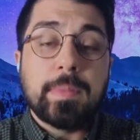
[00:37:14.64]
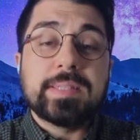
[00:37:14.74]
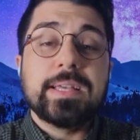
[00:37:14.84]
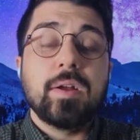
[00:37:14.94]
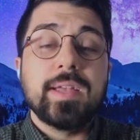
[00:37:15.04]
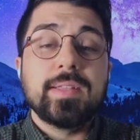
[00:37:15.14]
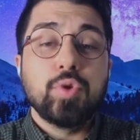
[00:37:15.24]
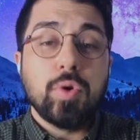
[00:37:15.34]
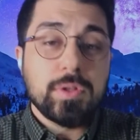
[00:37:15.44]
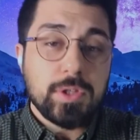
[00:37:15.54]
I
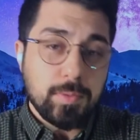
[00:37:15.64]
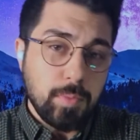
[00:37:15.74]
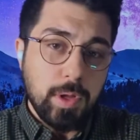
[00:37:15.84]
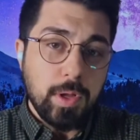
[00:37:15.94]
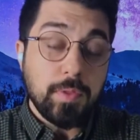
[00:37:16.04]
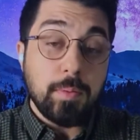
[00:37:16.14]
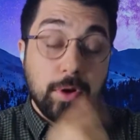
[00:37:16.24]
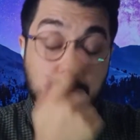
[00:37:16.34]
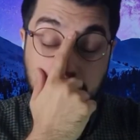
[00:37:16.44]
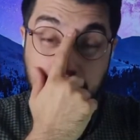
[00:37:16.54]
told in the
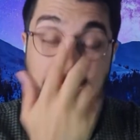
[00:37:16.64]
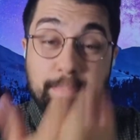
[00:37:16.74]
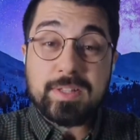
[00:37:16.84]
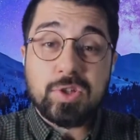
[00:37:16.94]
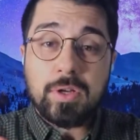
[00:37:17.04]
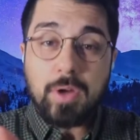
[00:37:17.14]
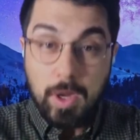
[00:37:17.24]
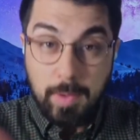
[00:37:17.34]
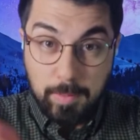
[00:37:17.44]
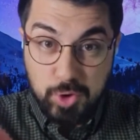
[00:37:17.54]
month of Ramadan,
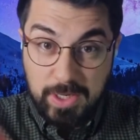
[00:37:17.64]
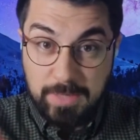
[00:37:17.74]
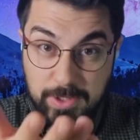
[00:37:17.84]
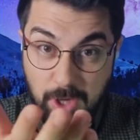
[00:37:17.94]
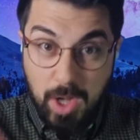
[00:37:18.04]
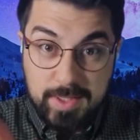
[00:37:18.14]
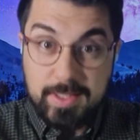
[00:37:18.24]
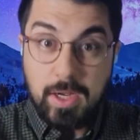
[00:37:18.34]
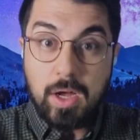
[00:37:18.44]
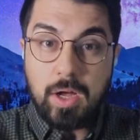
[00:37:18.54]
I'm talking about us,
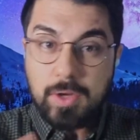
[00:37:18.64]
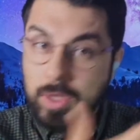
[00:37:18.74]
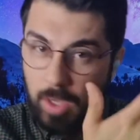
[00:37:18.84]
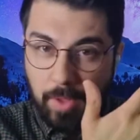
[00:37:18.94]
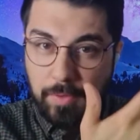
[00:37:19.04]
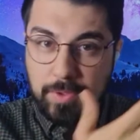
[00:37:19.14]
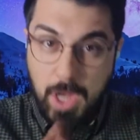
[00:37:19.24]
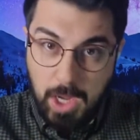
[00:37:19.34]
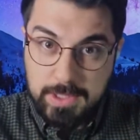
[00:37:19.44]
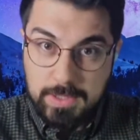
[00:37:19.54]
not others,
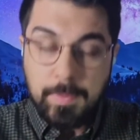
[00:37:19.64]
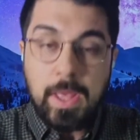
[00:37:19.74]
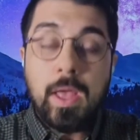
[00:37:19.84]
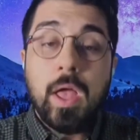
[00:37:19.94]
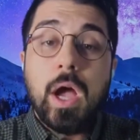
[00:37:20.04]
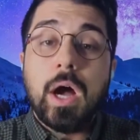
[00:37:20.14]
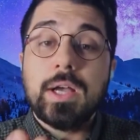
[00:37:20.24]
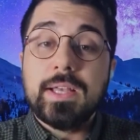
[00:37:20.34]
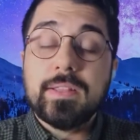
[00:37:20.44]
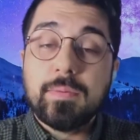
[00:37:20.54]
us.
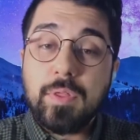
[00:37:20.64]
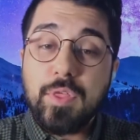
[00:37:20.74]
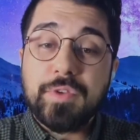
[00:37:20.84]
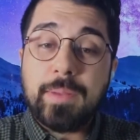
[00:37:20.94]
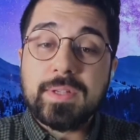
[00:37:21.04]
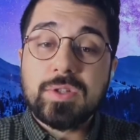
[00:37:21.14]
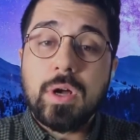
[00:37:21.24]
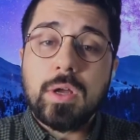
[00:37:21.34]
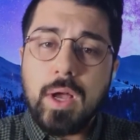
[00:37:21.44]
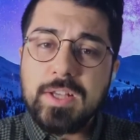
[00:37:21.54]
In the month of
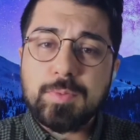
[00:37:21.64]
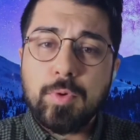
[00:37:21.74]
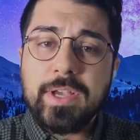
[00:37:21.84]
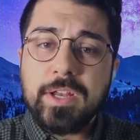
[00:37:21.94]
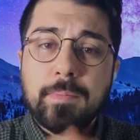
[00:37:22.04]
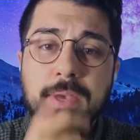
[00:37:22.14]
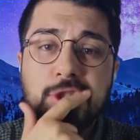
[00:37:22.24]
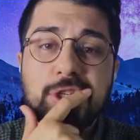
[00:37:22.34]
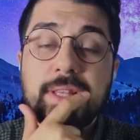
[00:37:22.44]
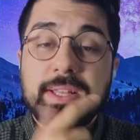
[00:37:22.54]
Ramadan, I spoke and I
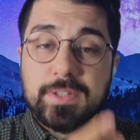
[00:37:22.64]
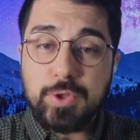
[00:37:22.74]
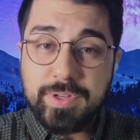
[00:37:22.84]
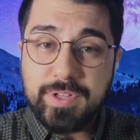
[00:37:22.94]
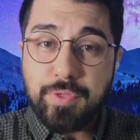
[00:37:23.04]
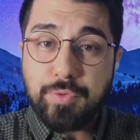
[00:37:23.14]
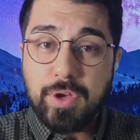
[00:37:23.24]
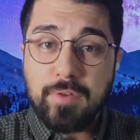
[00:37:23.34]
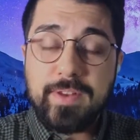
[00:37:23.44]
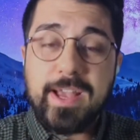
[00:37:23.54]
mentioned letter 23
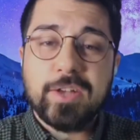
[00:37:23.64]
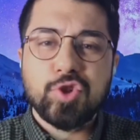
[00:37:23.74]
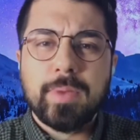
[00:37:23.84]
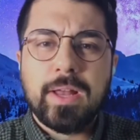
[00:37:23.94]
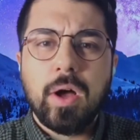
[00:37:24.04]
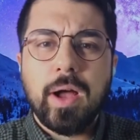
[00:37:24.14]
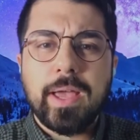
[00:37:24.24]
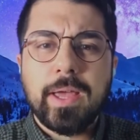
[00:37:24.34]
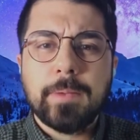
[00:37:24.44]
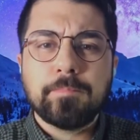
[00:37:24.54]
of Nahj
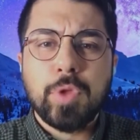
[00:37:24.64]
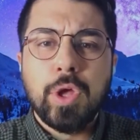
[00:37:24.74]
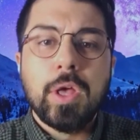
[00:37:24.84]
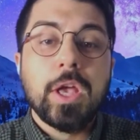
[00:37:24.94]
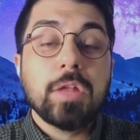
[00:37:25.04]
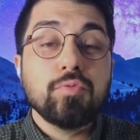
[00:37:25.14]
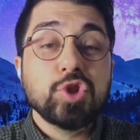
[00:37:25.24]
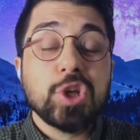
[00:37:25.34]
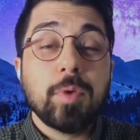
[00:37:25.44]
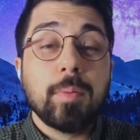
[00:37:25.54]
al-Balagha, in which
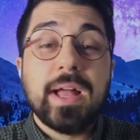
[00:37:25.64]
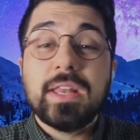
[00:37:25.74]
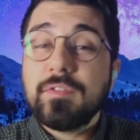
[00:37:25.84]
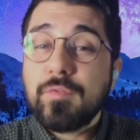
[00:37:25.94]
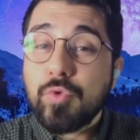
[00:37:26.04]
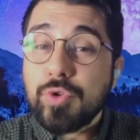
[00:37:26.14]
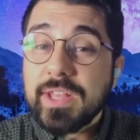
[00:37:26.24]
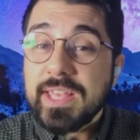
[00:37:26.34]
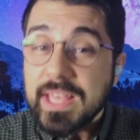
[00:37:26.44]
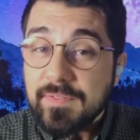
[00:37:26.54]
Imam Ali
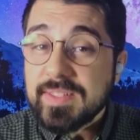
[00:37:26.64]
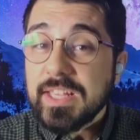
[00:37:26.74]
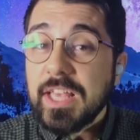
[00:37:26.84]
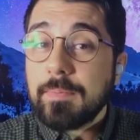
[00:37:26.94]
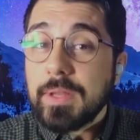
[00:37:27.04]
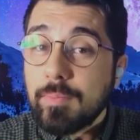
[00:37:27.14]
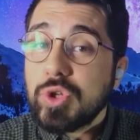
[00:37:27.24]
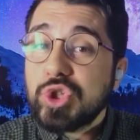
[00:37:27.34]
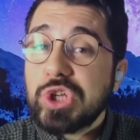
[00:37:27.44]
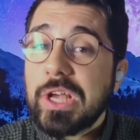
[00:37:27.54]
forgives Ibn
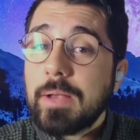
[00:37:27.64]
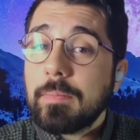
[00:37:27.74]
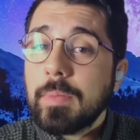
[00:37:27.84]
Muljam,